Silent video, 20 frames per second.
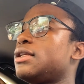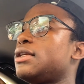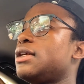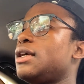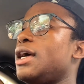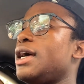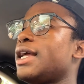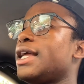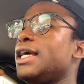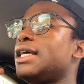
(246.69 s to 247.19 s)

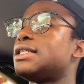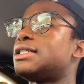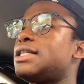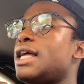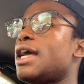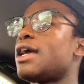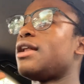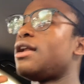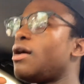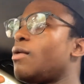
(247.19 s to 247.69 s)
against
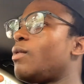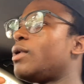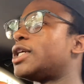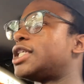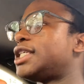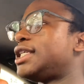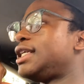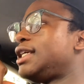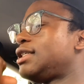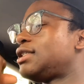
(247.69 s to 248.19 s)
taking her where she
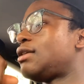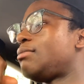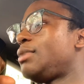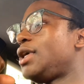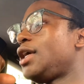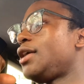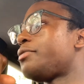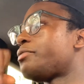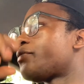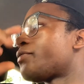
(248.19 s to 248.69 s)
needs to be.